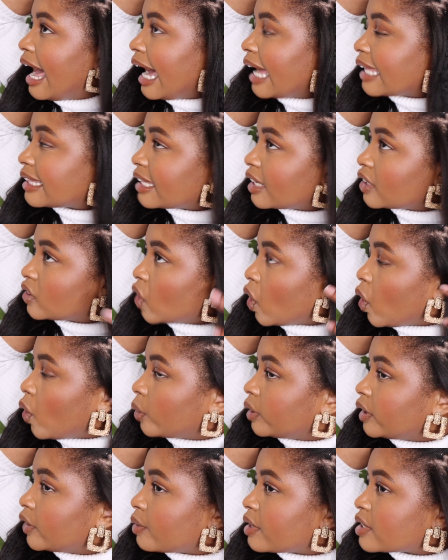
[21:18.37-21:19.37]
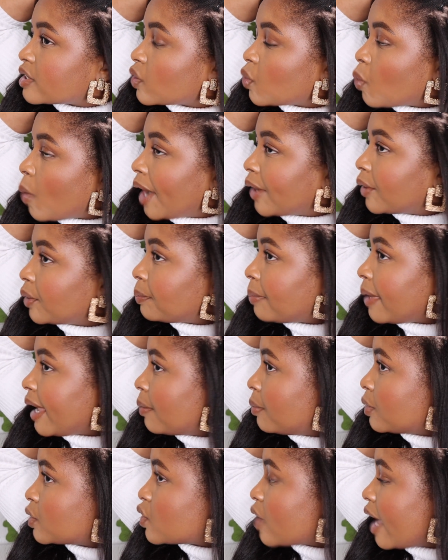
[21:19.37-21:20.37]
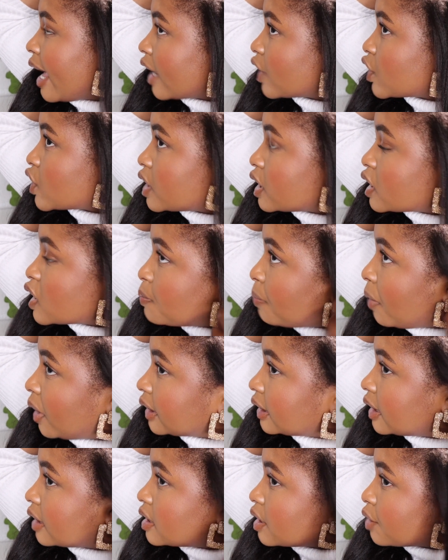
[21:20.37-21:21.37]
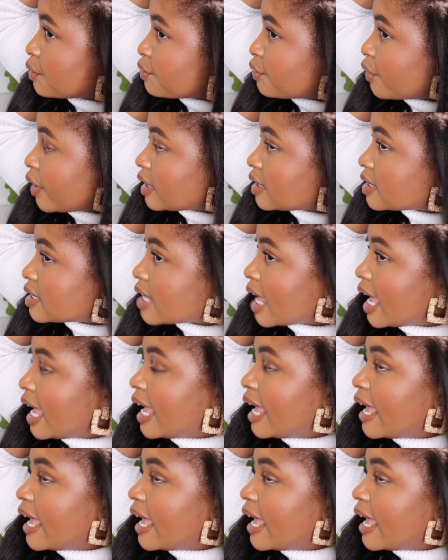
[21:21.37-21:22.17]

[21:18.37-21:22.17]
I think the only reason why you'd be able to actually spot the difference